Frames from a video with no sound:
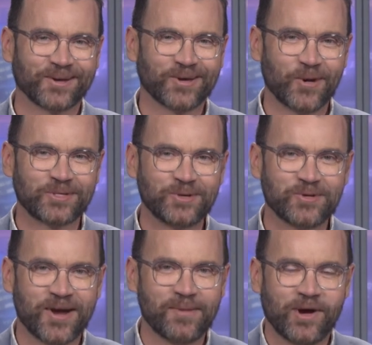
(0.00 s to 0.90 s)
Go to
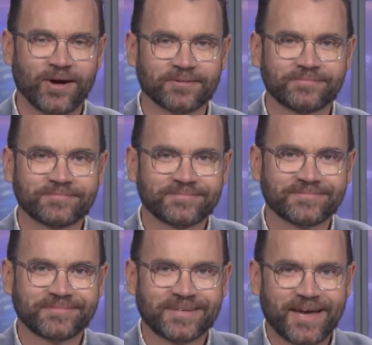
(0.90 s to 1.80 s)
Grandma,
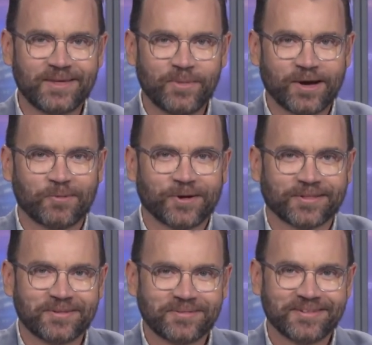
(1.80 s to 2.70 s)
Kathy Buckworth,
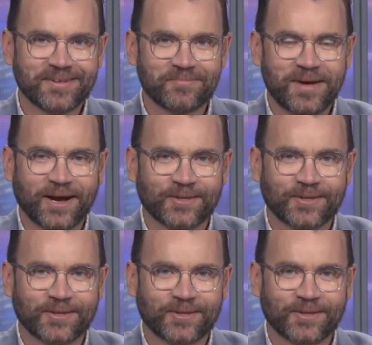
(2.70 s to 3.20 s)
back